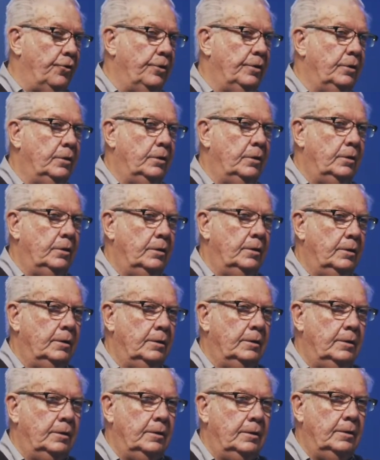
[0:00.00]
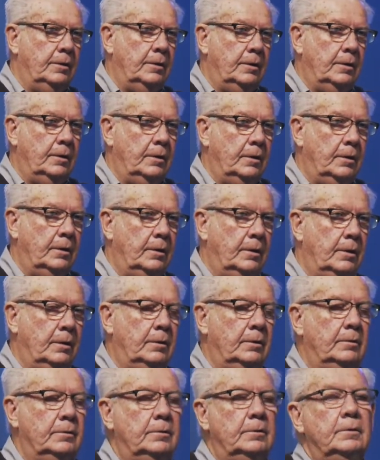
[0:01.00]

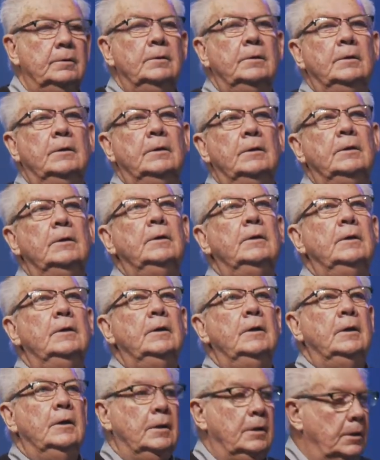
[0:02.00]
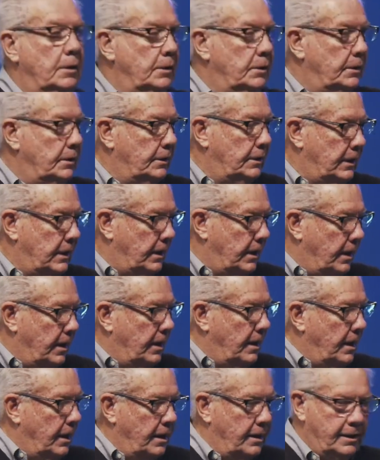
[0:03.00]

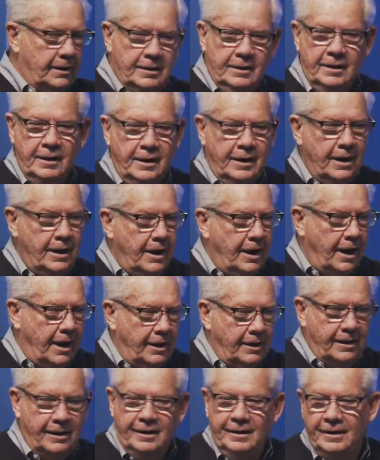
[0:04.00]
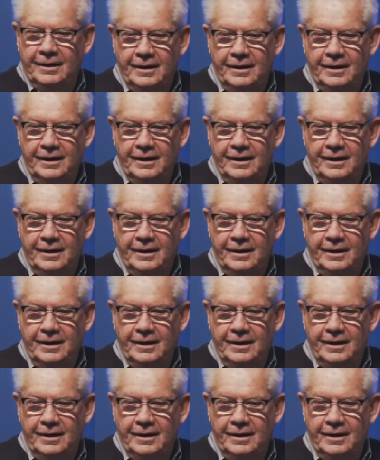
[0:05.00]
Nothing is said.